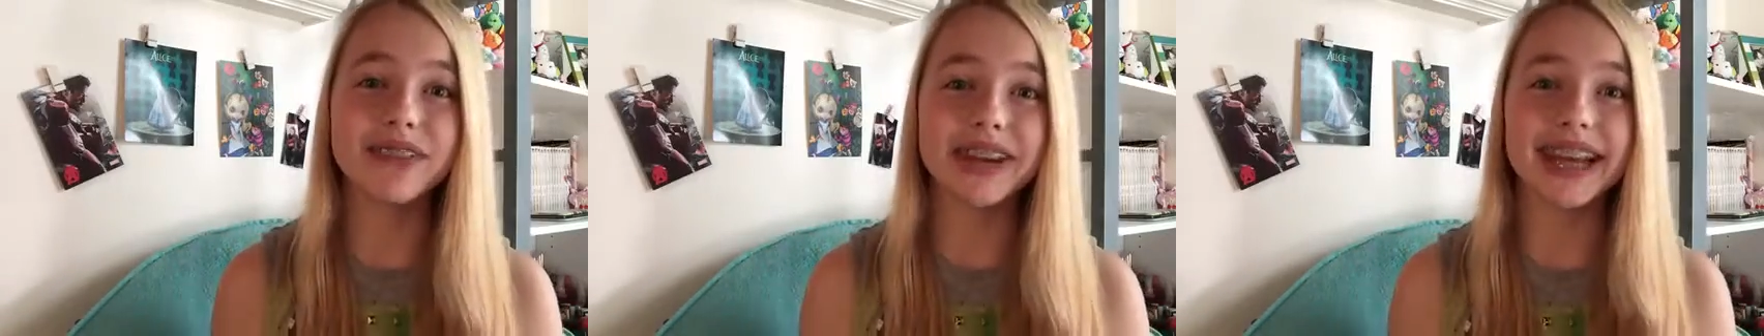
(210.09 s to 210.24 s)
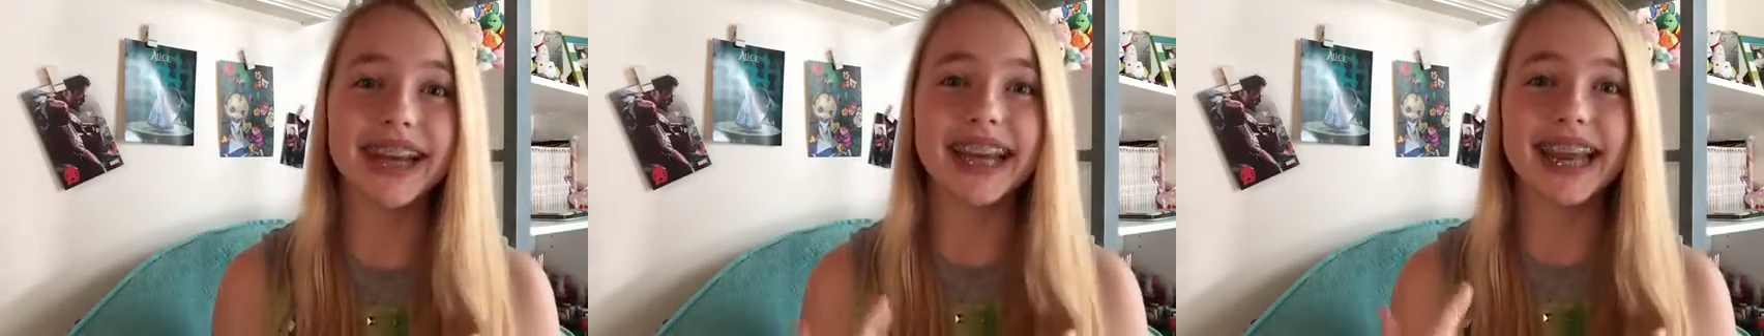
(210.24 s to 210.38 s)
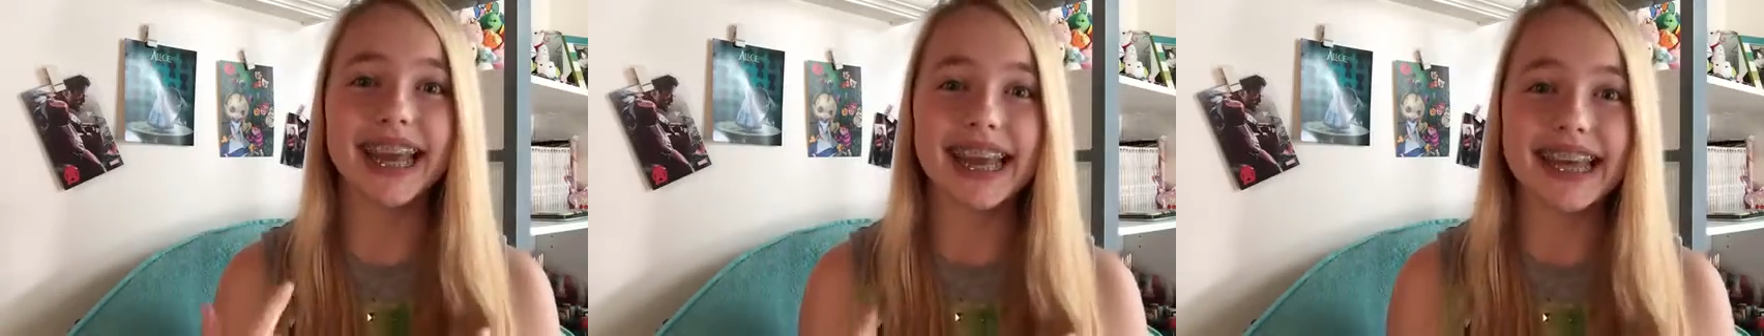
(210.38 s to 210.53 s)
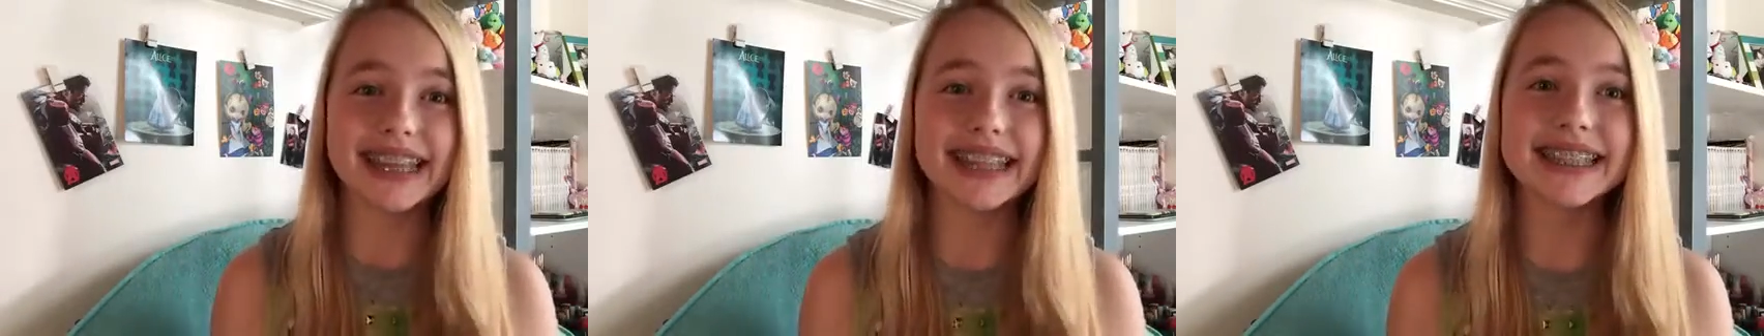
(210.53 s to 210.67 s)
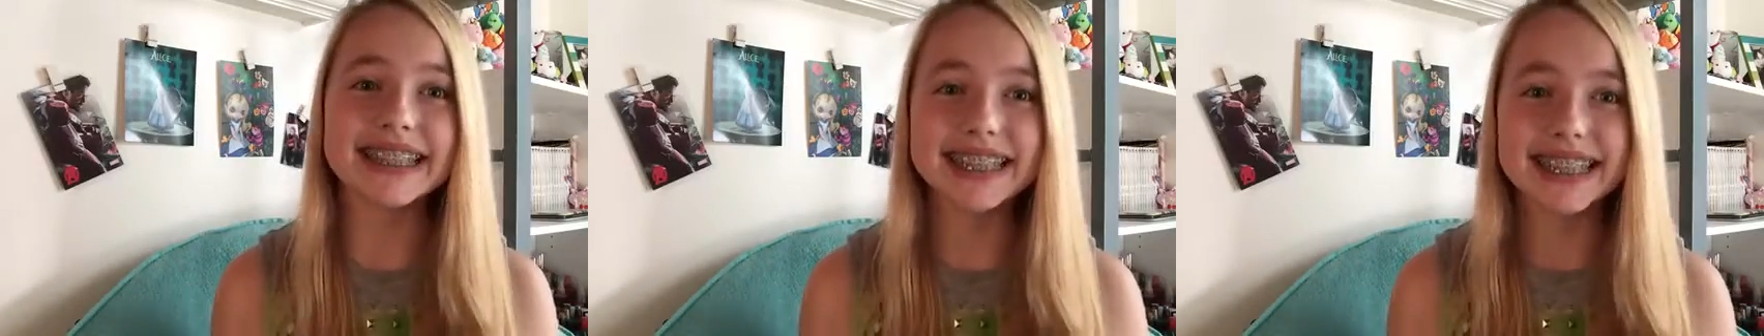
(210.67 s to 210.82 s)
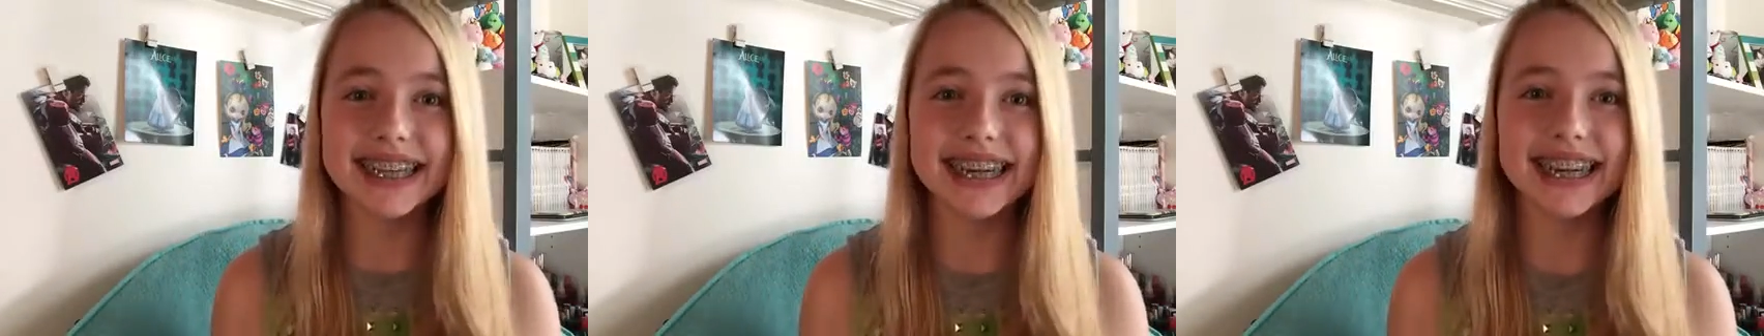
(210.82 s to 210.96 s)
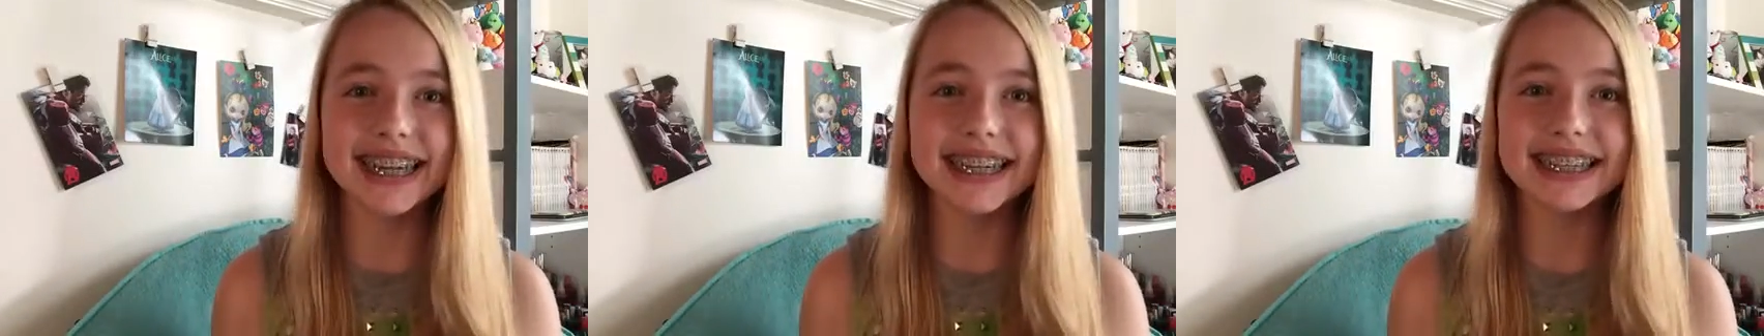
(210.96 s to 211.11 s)
freaking
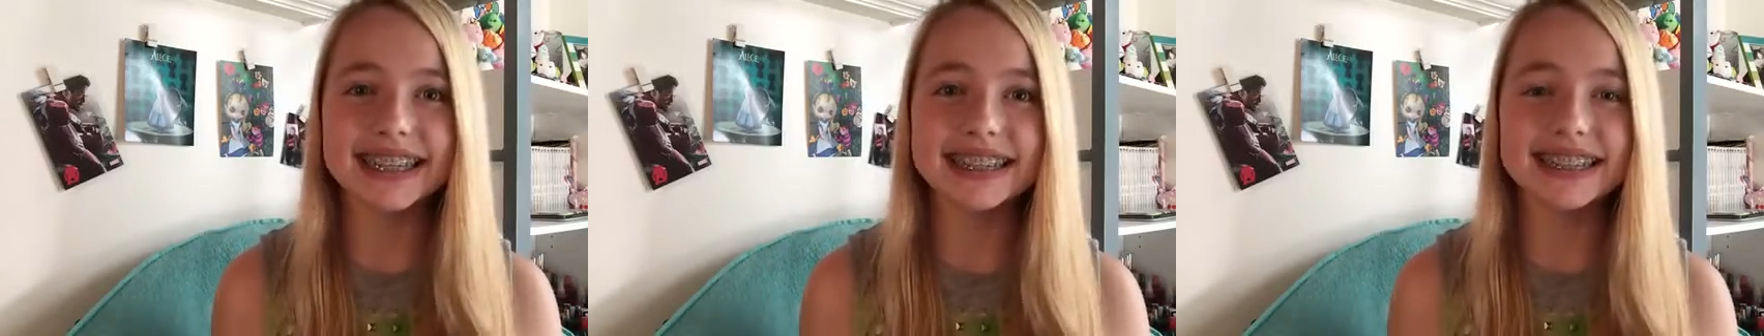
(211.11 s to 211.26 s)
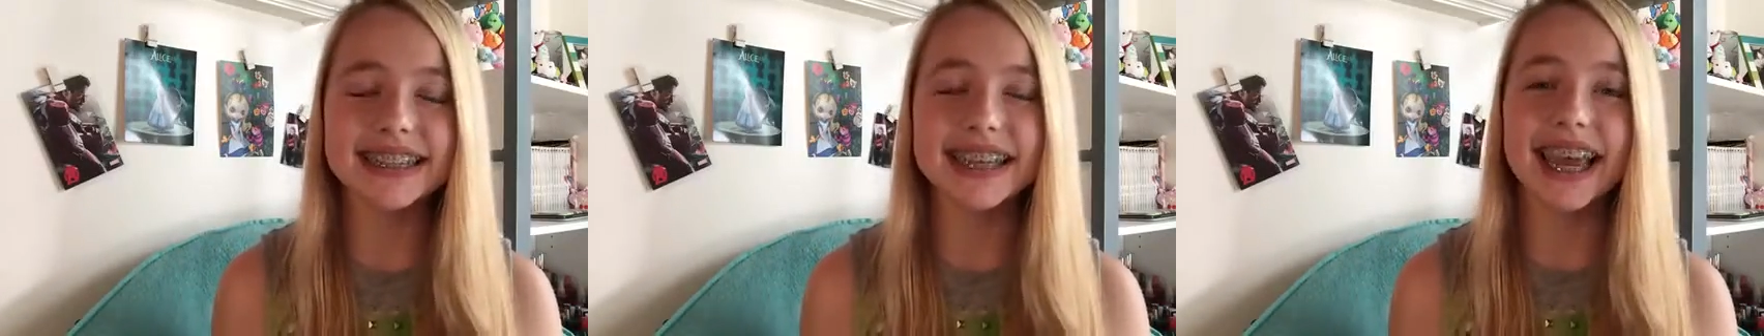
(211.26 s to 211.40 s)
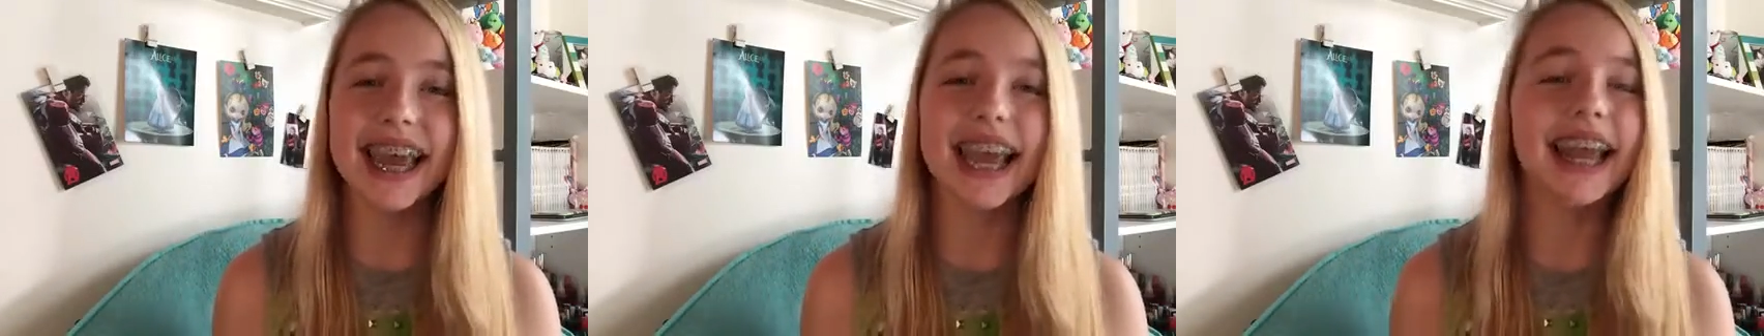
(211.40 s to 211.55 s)
incident,